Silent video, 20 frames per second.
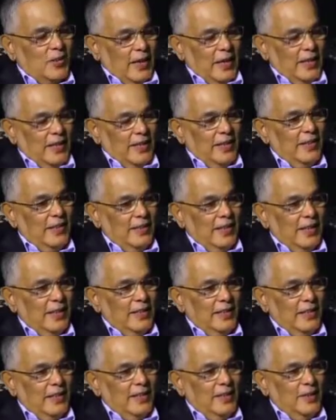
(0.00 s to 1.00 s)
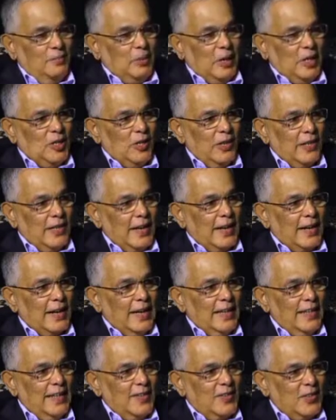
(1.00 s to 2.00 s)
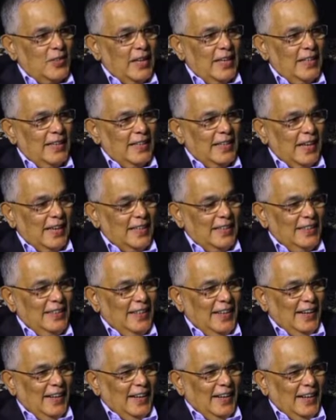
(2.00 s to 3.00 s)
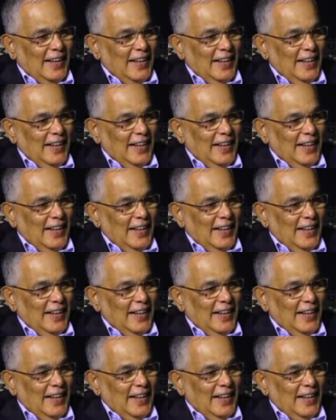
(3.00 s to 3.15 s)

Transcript: right yeah. They, they, my children are right in saying that yeah yeah,